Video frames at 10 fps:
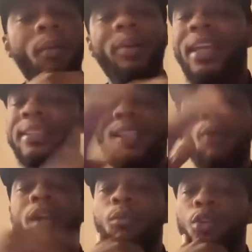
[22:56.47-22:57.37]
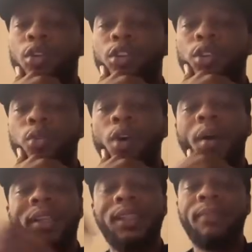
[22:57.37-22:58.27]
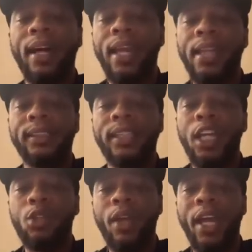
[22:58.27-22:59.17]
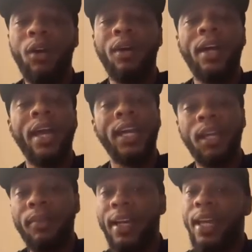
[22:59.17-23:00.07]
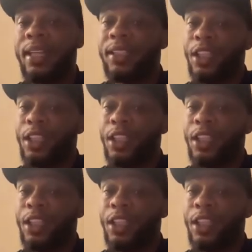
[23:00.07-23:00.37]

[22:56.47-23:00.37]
but that's not what I'm going to do, because I'm not here to tear you down, and I'm not here to